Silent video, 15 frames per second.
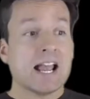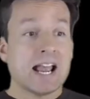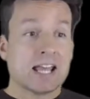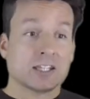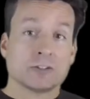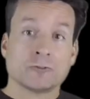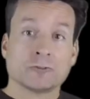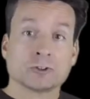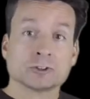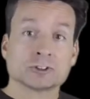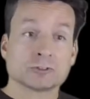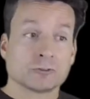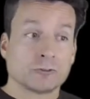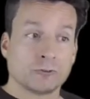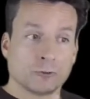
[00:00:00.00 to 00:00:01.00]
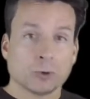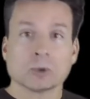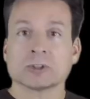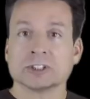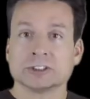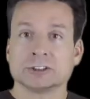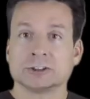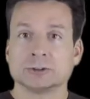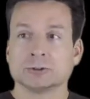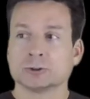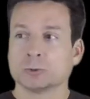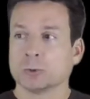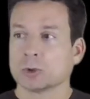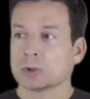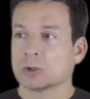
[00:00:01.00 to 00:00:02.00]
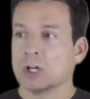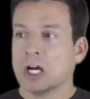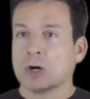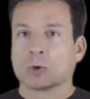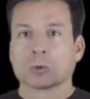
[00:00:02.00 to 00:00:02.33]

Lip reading: and the first 4 issues were